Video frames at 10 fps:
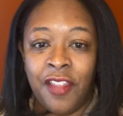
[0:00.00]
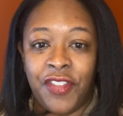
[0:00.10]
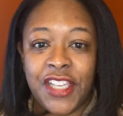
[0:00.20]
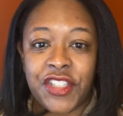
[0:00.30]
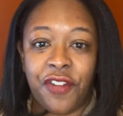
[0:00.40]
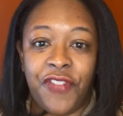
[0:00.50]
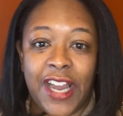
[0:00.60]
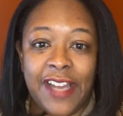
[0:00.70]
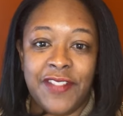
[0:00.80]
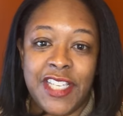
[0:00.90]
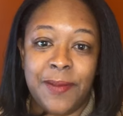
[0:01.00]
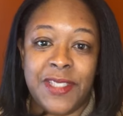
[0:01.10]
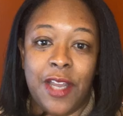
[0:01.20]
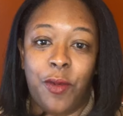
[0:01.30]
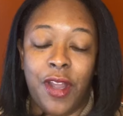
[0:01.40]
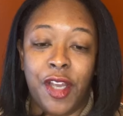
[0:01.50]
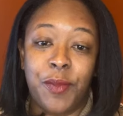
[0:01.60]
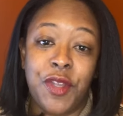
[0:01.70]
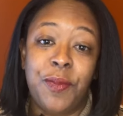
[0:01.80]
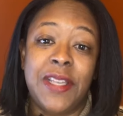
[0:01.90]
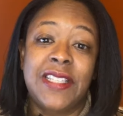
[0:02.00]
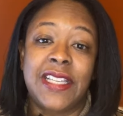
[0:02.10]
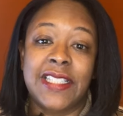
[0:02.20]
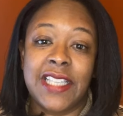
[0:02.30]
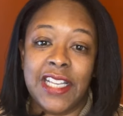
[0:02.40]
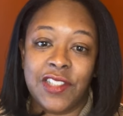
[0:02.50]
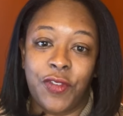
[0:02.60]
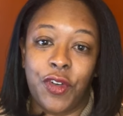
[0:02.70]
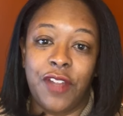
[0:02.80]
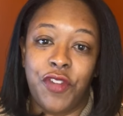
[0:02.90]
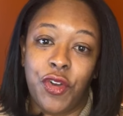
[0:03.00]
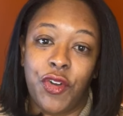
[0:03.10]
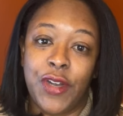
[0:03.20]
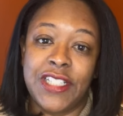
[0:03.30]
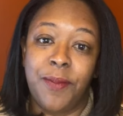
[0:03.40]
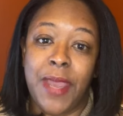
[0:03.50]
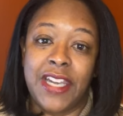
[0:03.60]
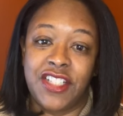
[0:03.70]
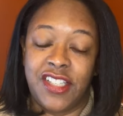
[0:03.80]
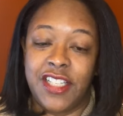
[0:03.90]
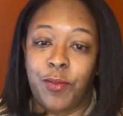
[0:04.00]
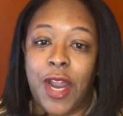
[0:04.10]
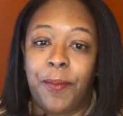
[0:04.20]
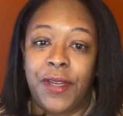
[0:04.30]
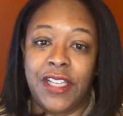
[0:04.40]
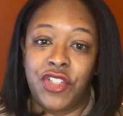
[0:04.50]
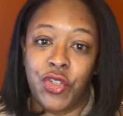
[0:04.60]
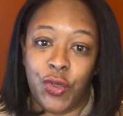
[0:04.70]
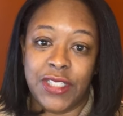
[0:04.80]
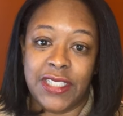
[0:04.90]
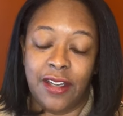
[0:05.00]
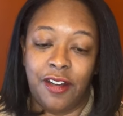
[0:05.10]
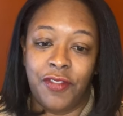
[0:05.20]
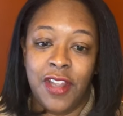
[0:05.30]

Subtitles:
These are 5 tips that will help you be successful if you're going to manage these properties yourself.